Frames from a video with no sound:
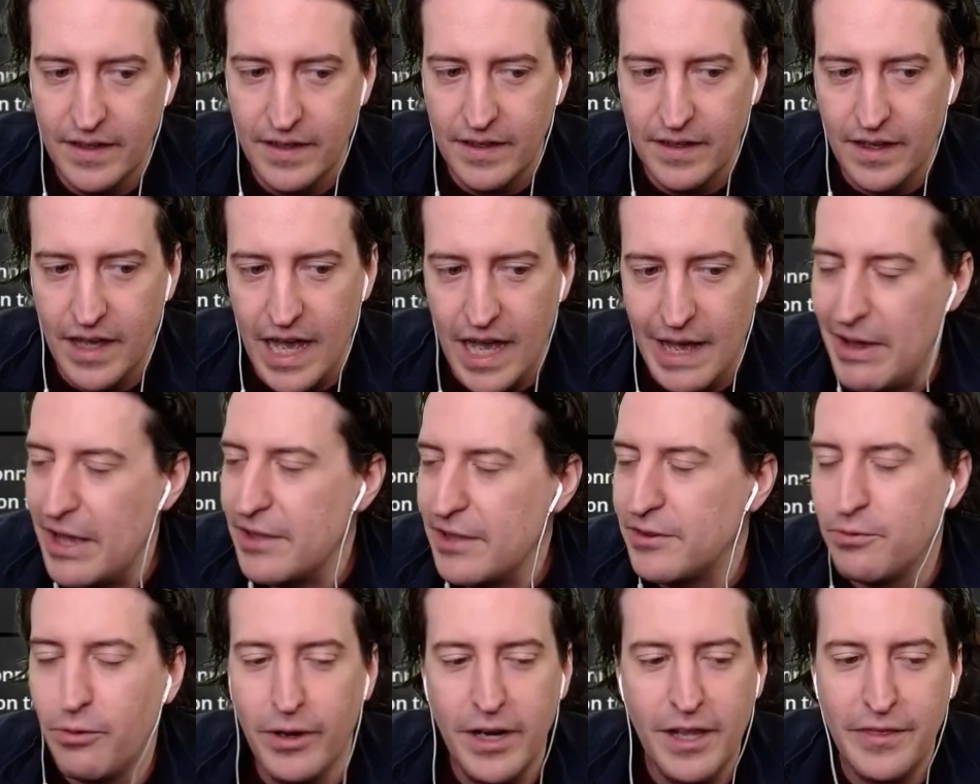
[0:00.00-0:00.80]
I'm at
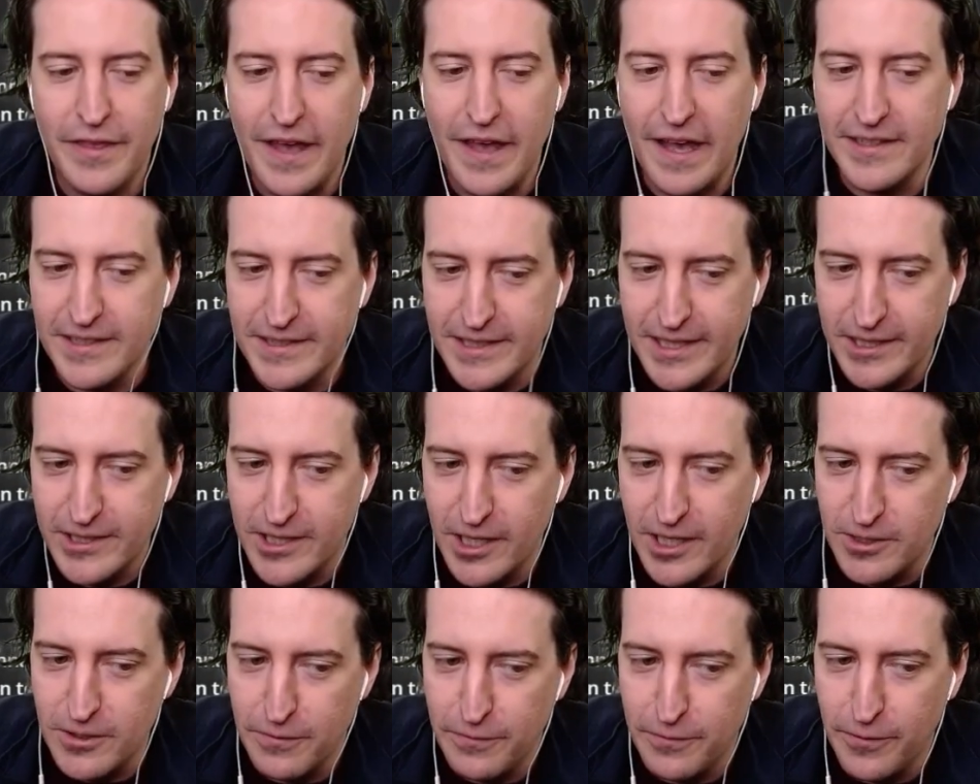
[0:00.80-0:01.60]

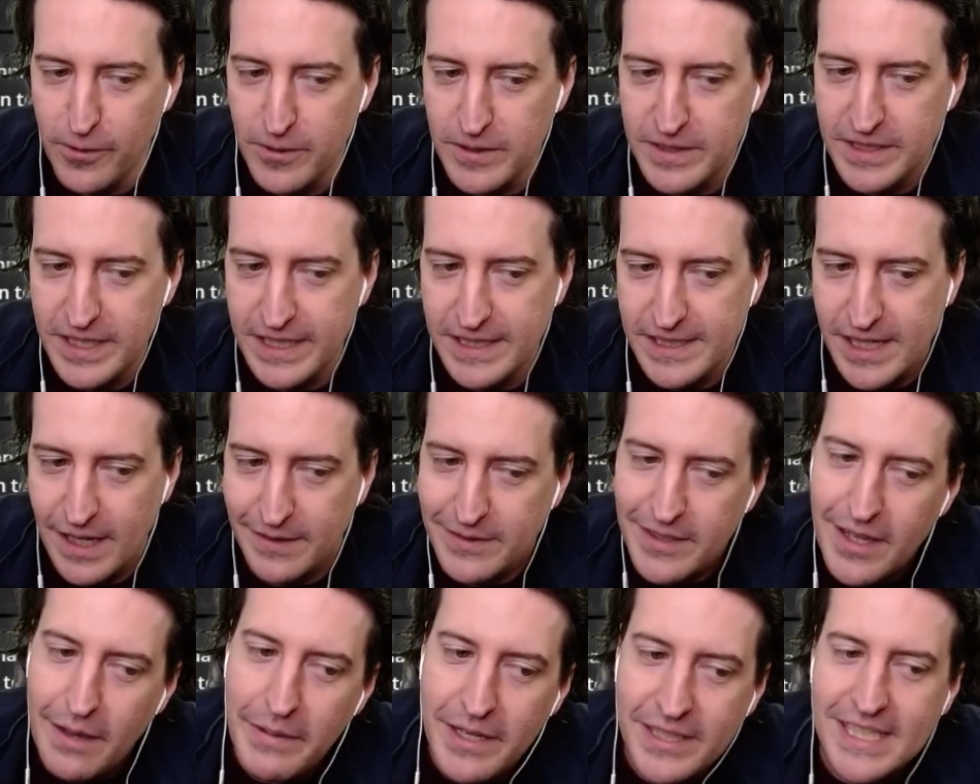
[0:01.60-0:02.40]
20,614 subs.
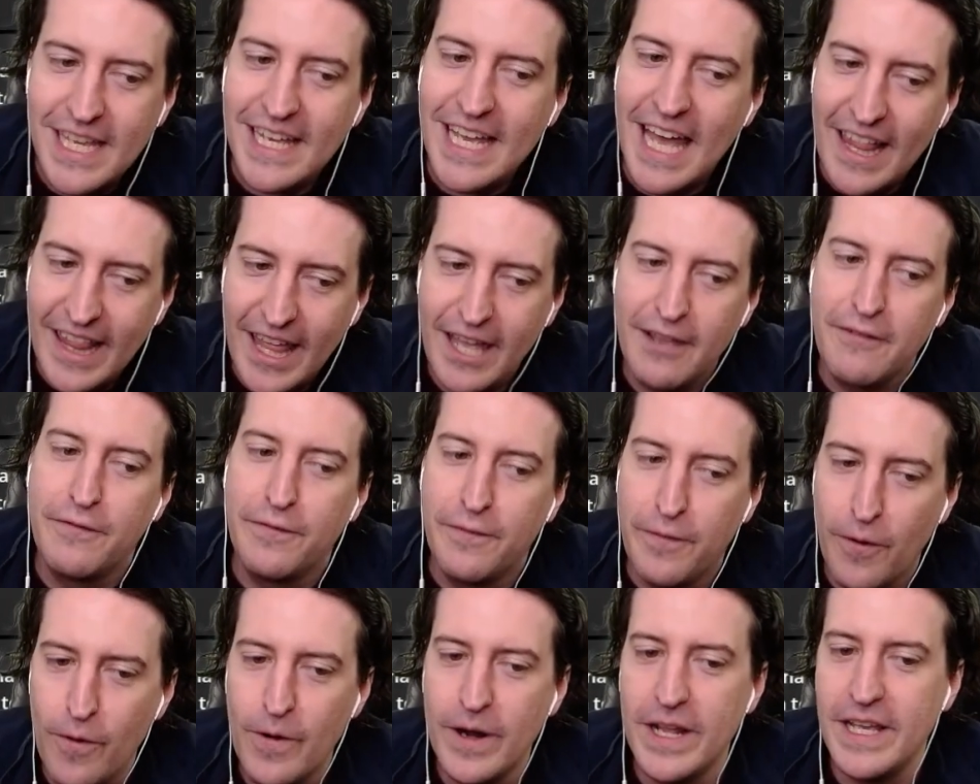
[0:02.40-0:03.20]
That means I got like
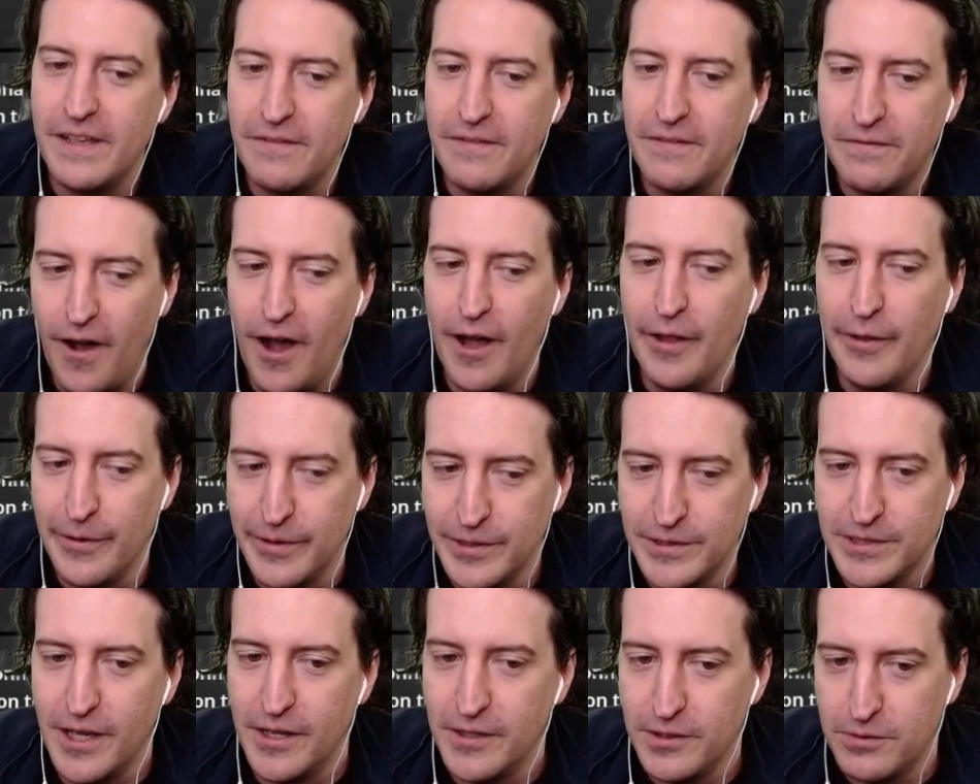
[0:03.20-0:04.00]
40
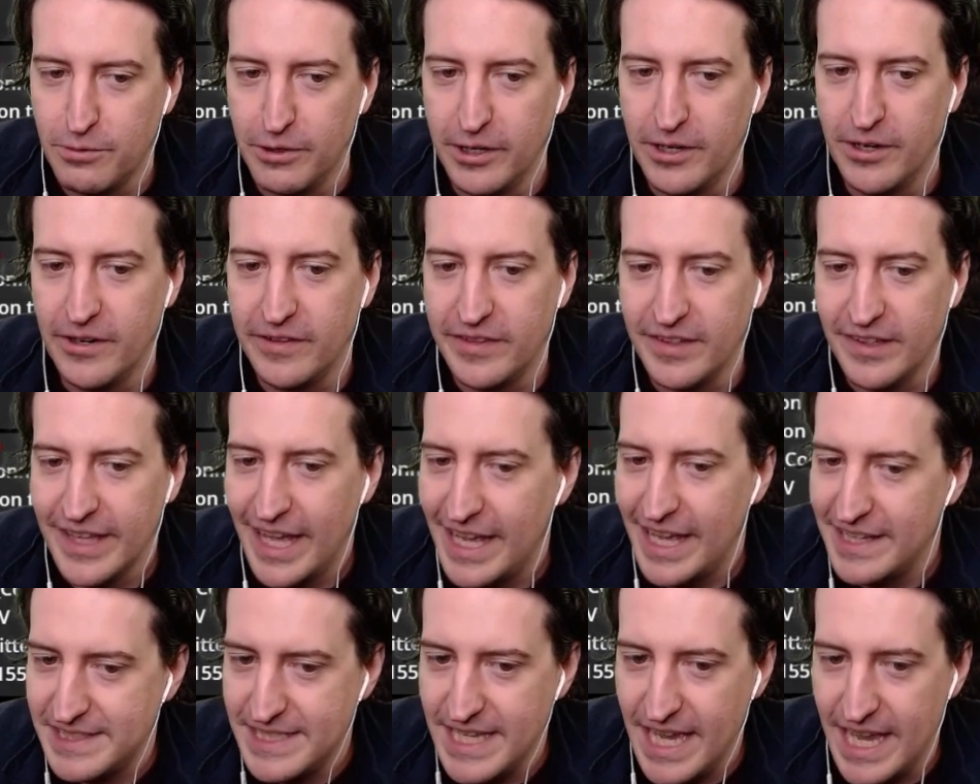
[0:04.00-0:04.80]
followers on Twitter in the
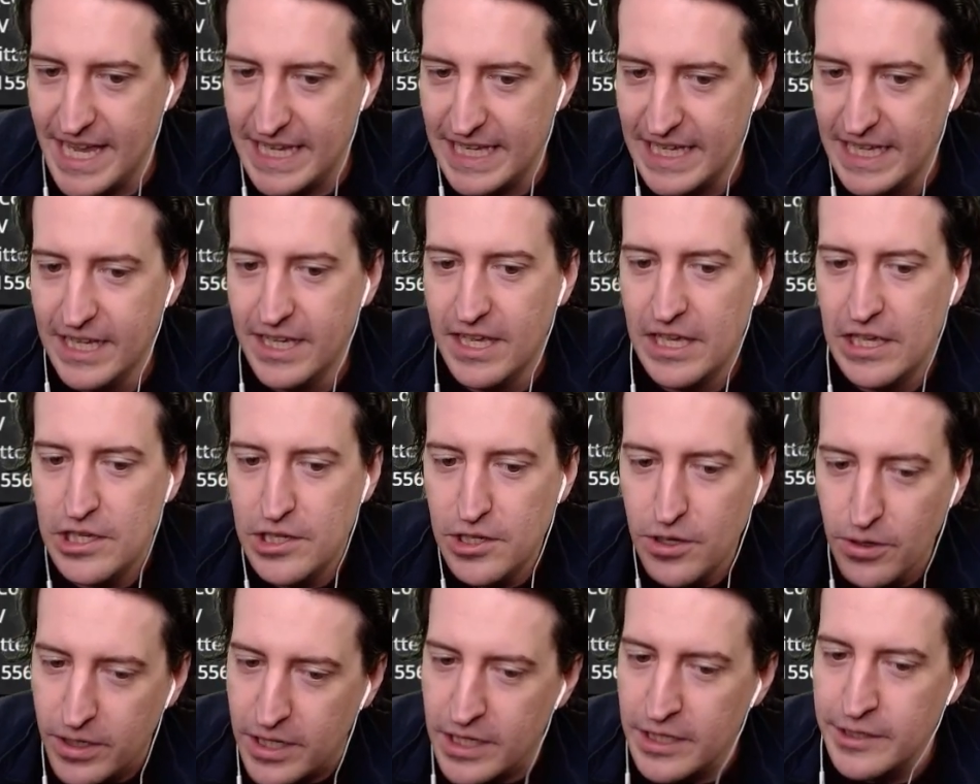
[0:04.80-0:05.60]
last day.
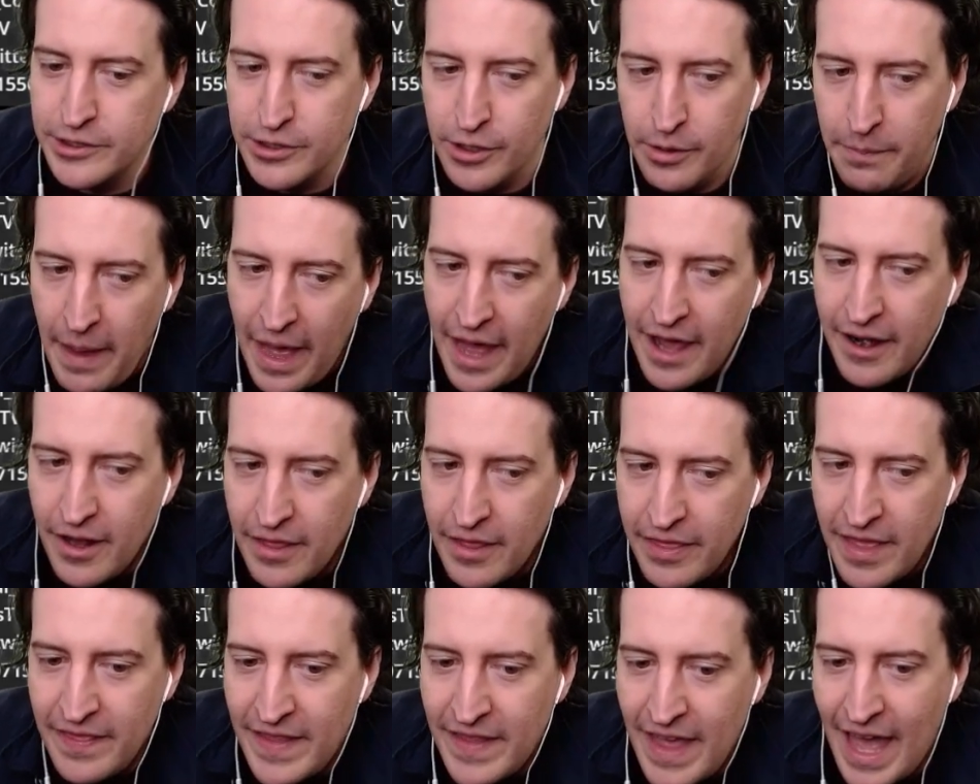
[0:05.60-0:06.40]
You can do better
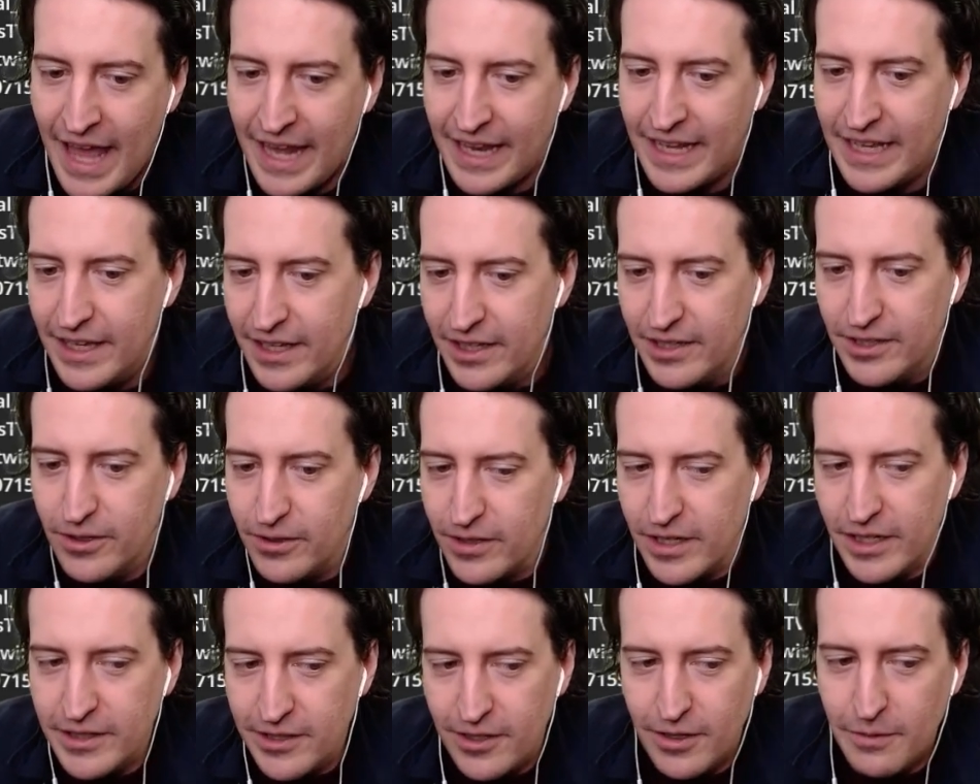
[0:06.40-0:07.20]
than that. You
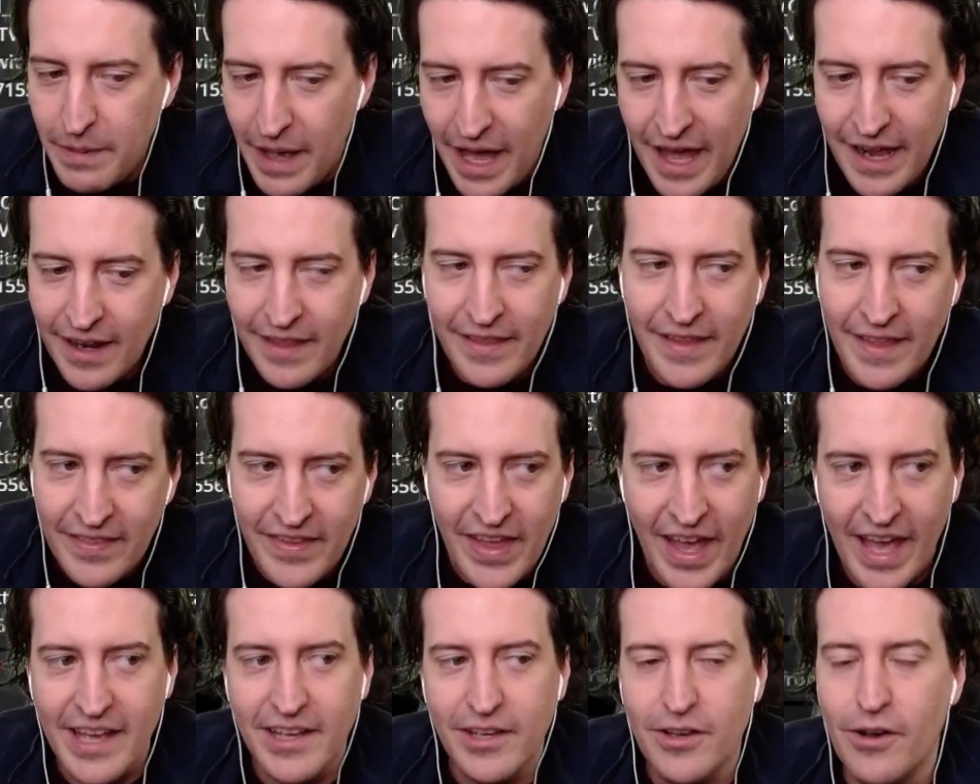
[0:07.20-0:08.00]
can do better than
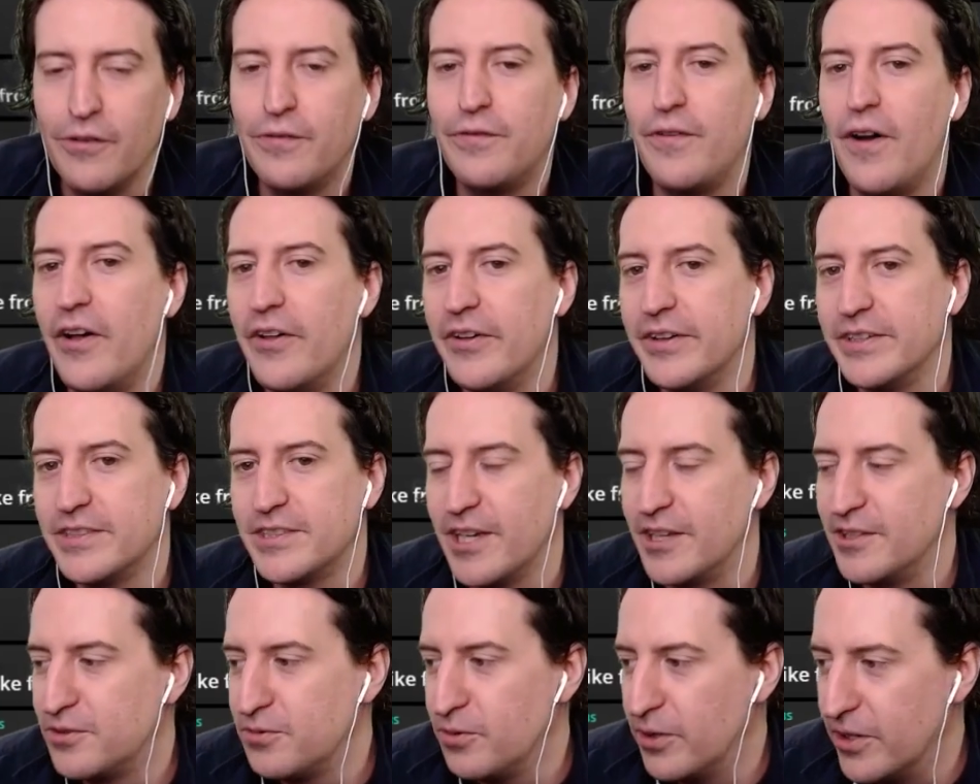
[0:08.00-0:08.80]
that. Go follow us
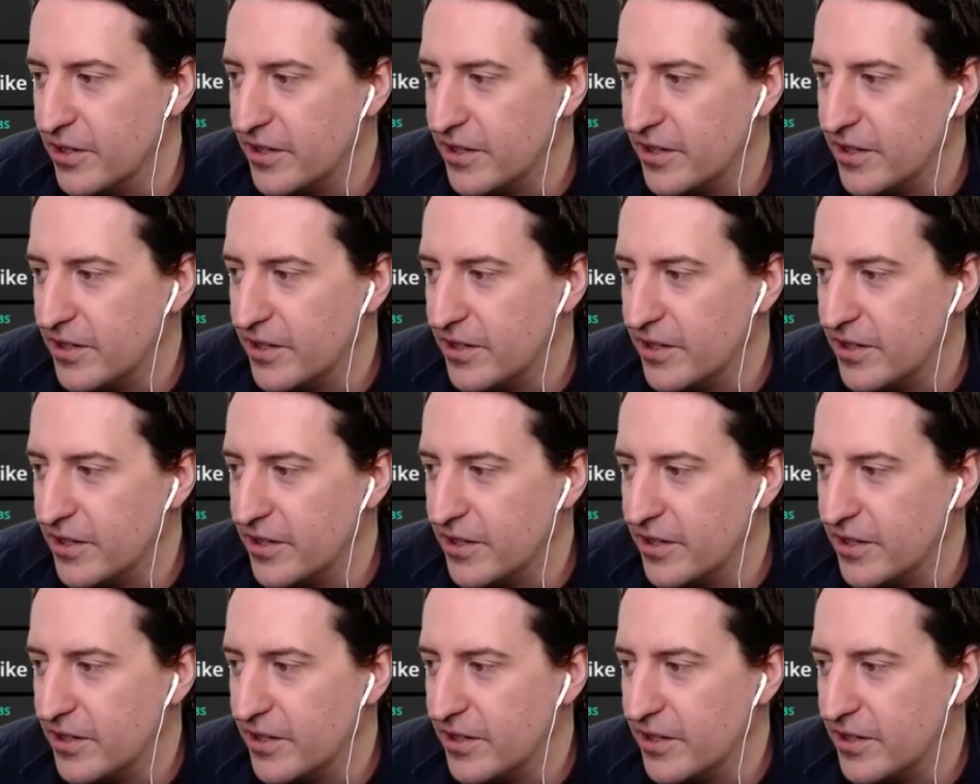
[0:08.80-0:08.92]
on Twitter.